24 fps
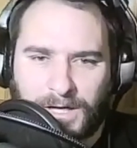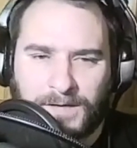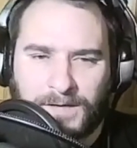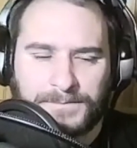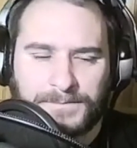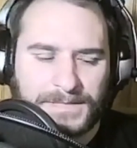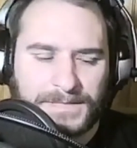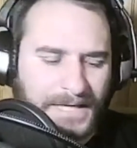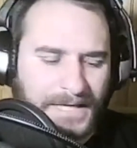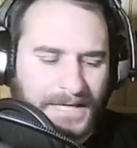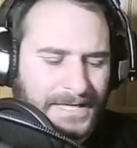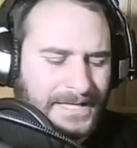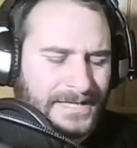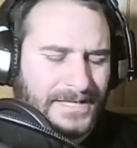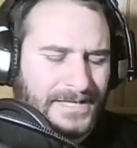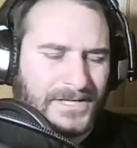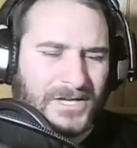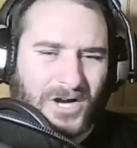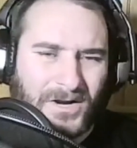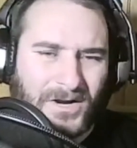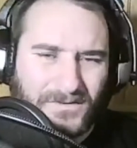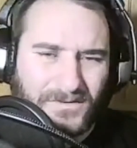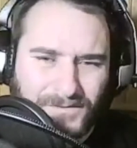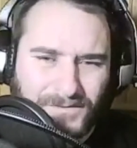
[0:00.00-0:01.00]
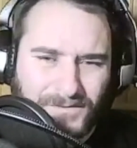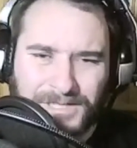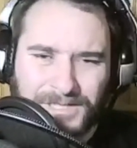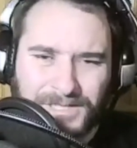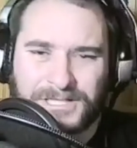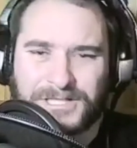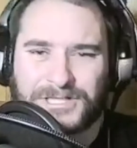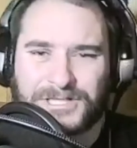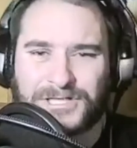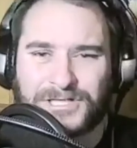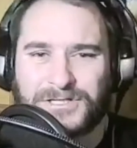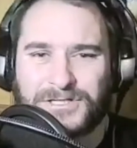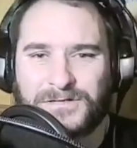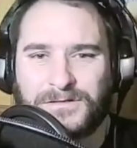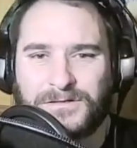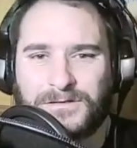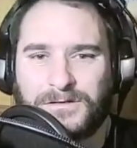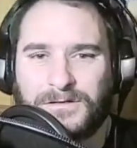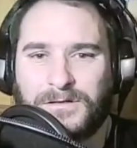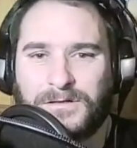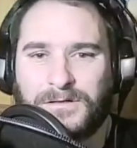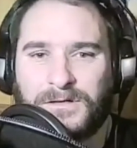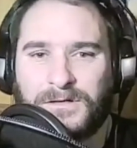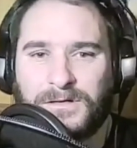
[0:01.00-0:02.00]
Tight coverage,
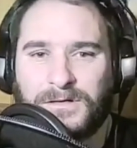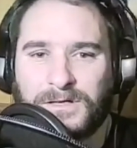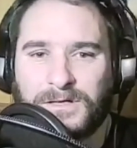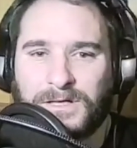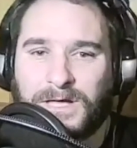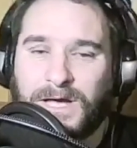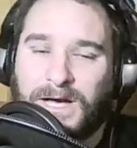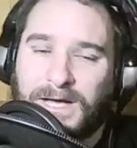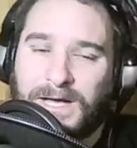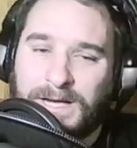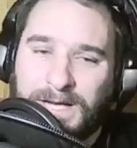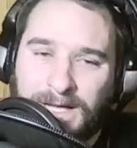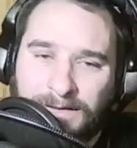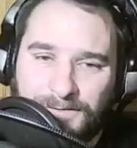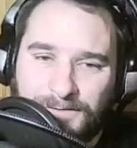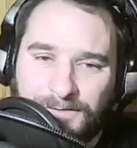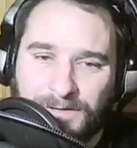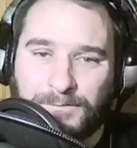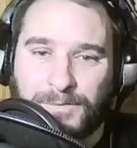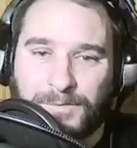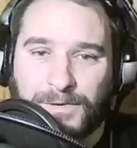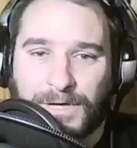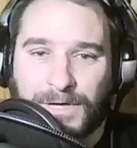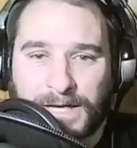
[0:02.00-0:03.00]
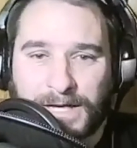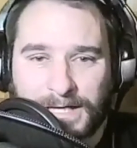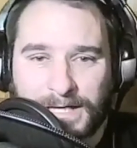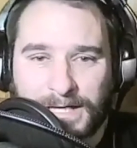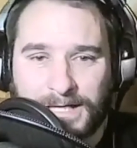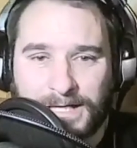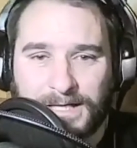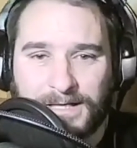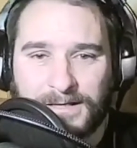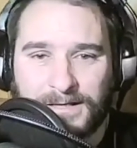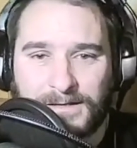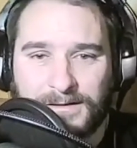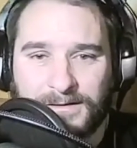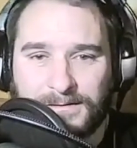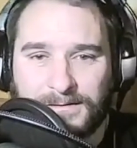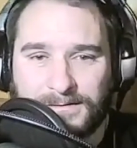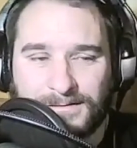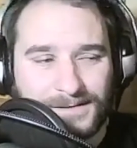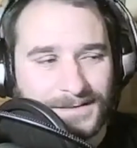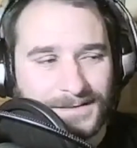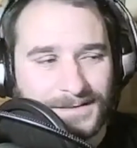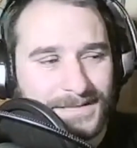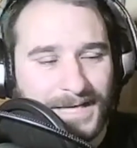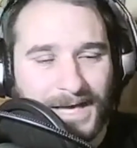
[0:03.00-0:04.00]
got after Brady.
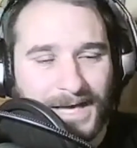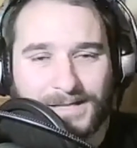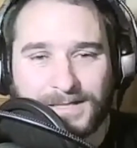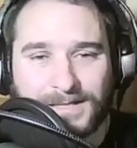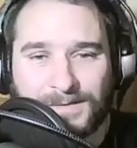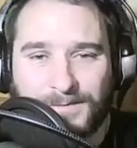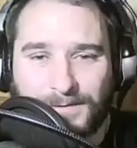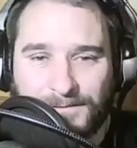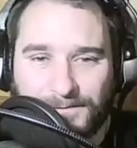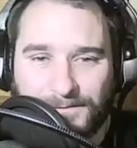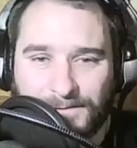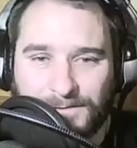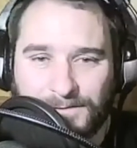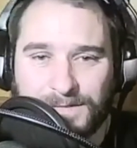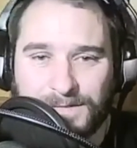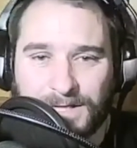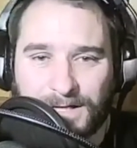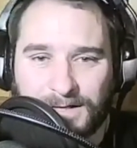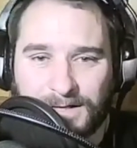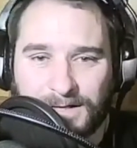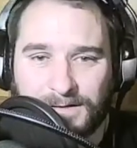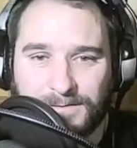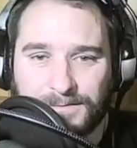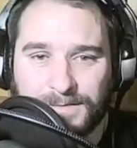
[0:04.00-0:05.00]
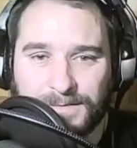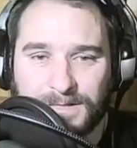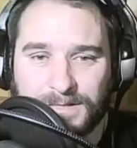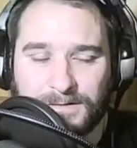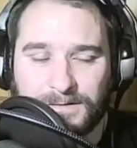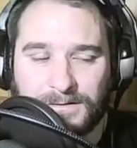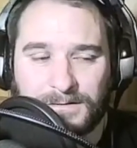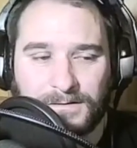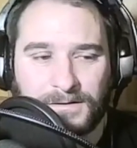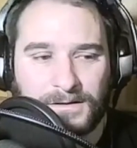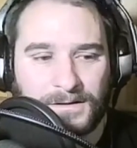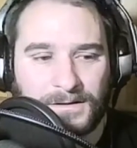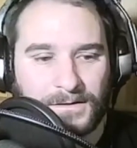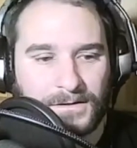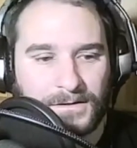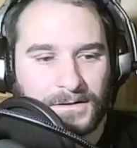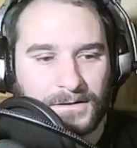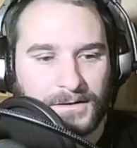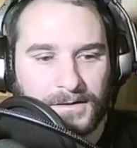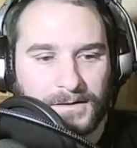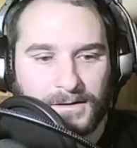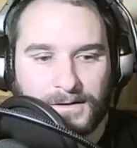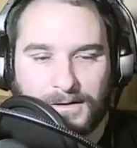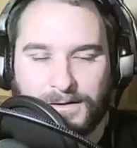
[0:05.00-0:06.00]
They sacked him a few times.
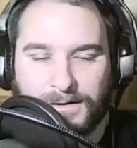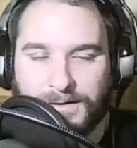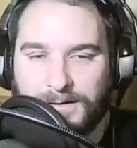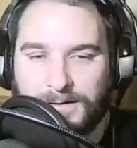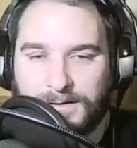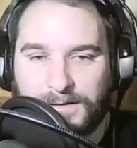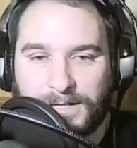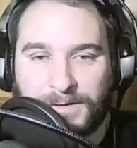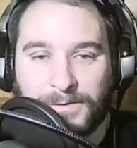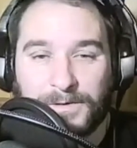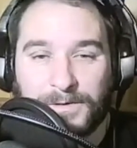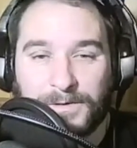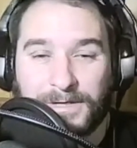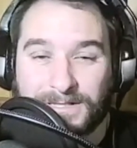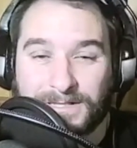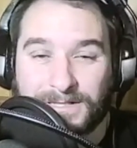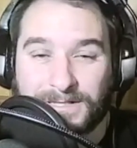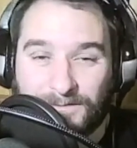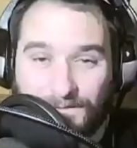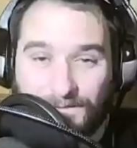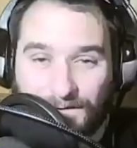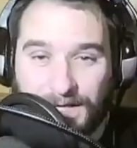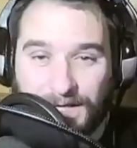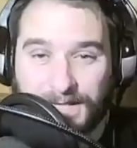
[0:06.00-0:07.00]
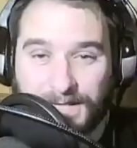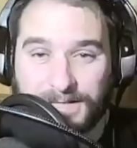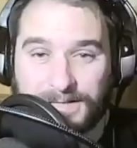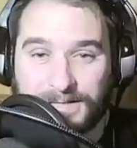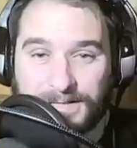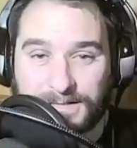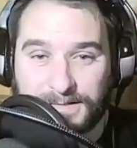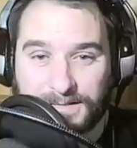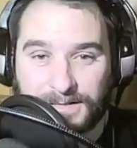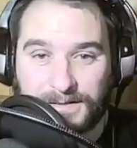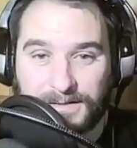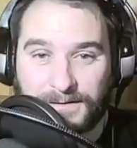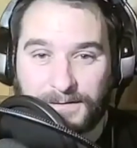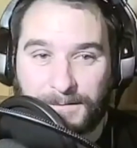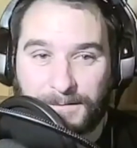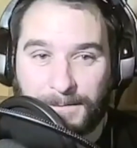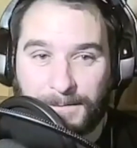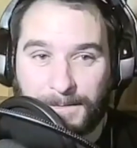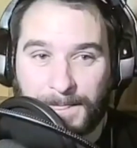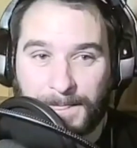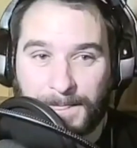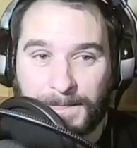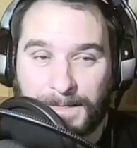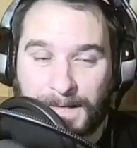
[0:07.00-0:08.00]
They were in his face.
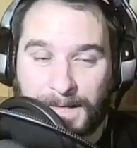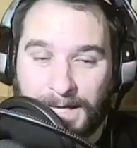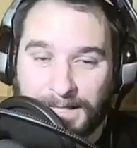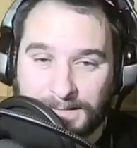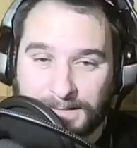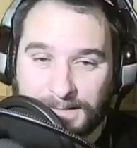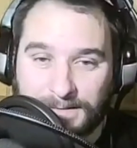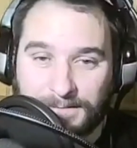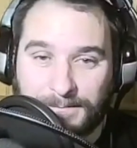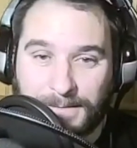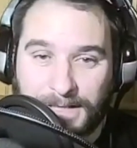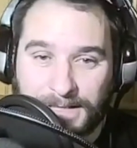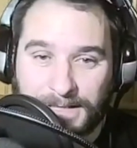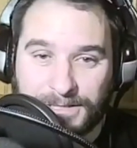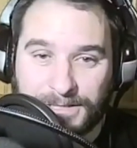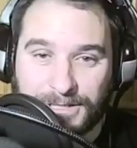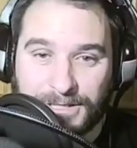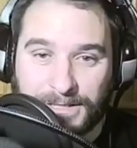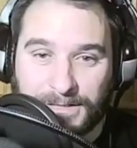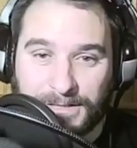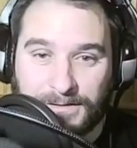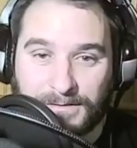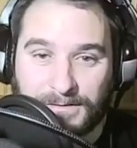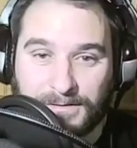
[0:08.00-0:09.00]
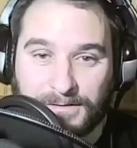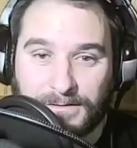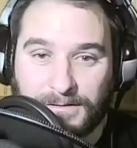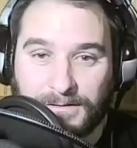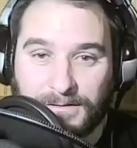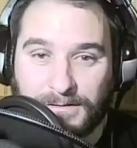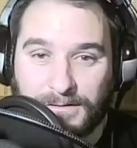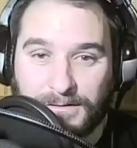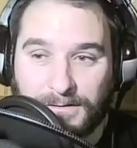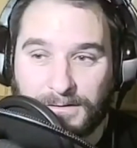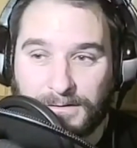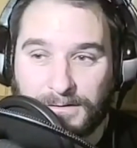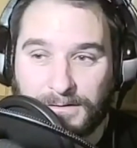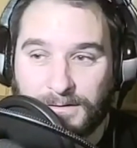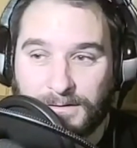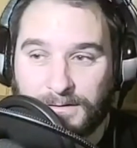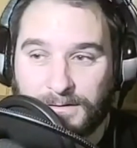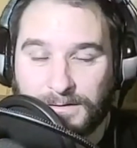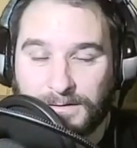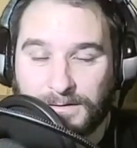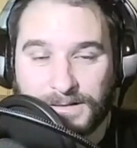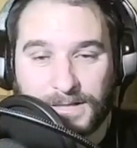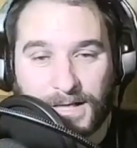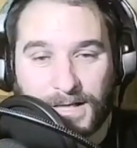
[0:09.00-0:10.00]
Not to mention,
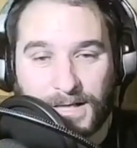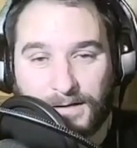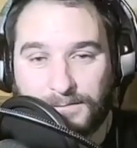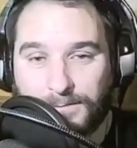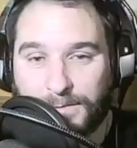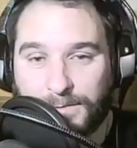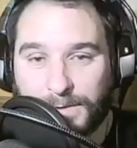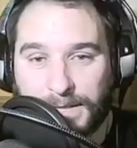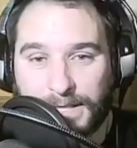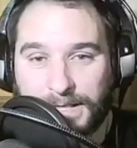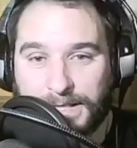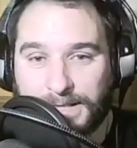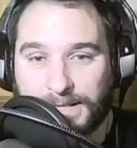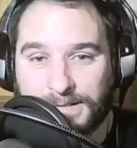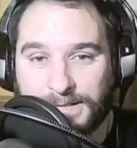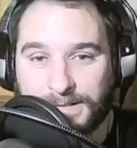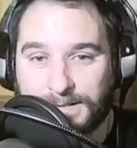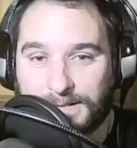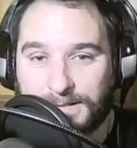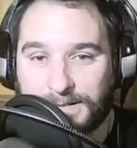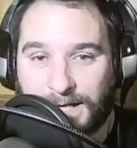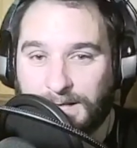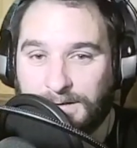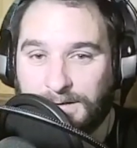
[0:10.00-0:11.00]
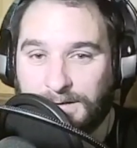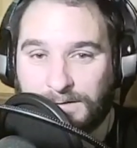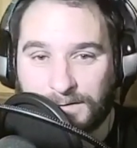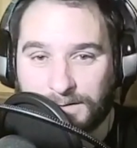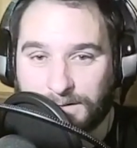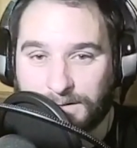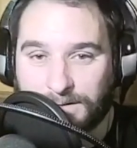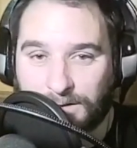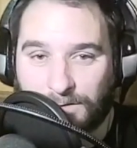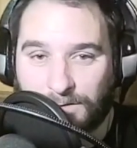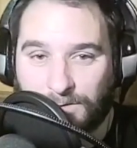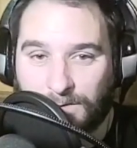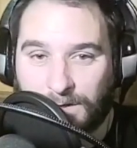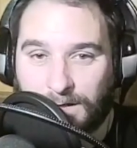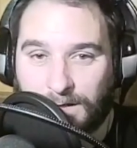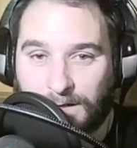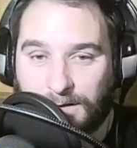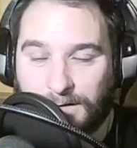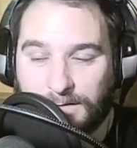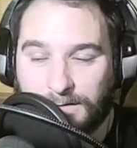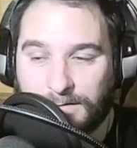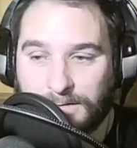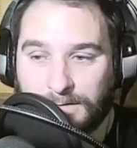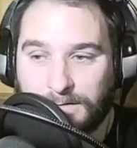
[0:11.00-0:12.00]
Tom Brady did not look so
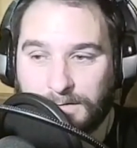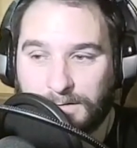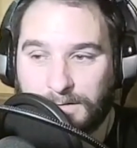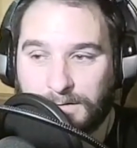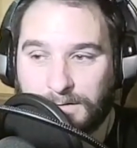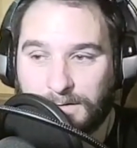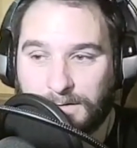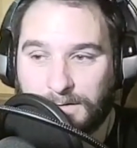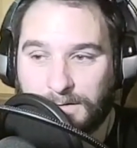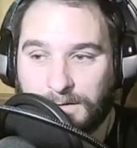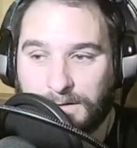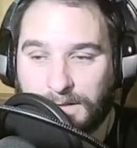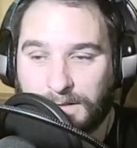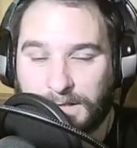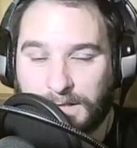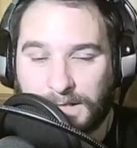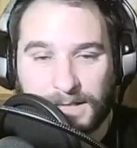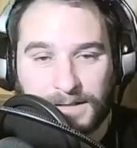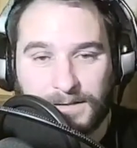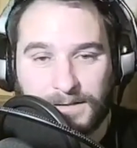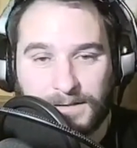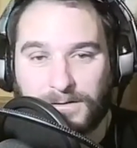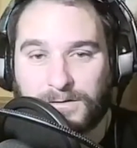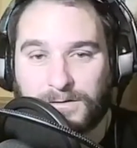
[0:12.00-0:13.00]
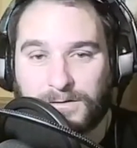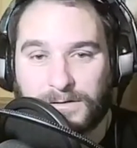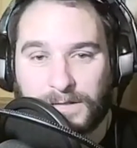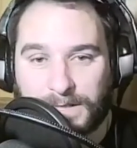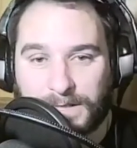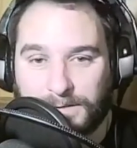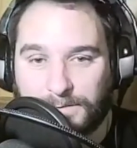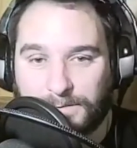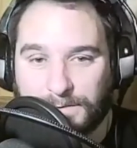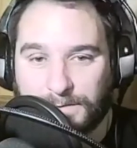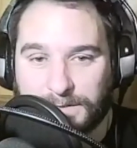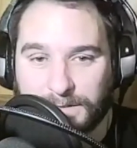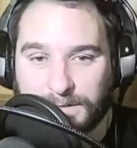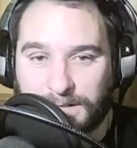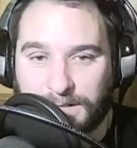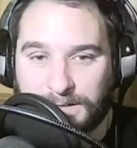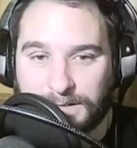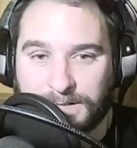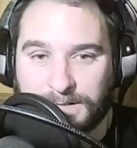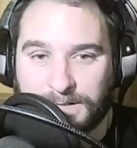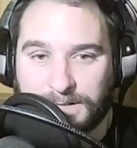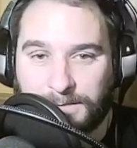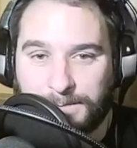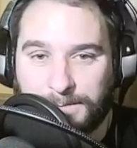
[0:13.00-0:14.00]
well. He didn't look like he was on the
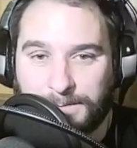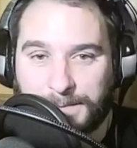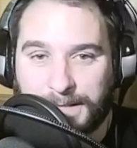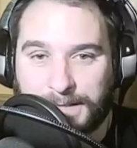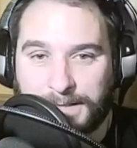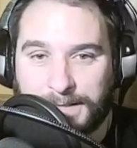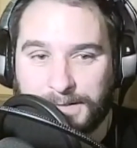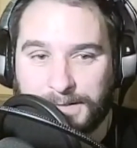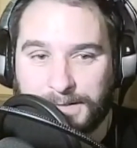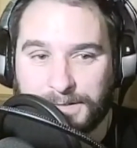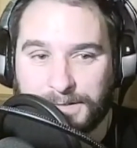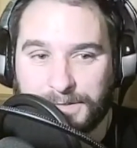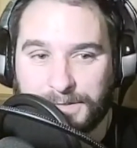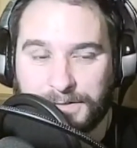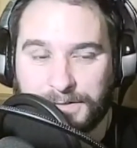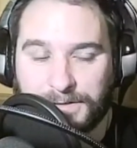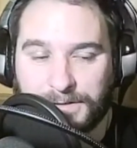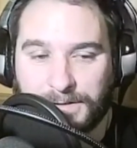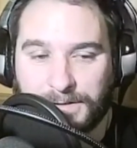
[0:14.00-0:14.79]
same page.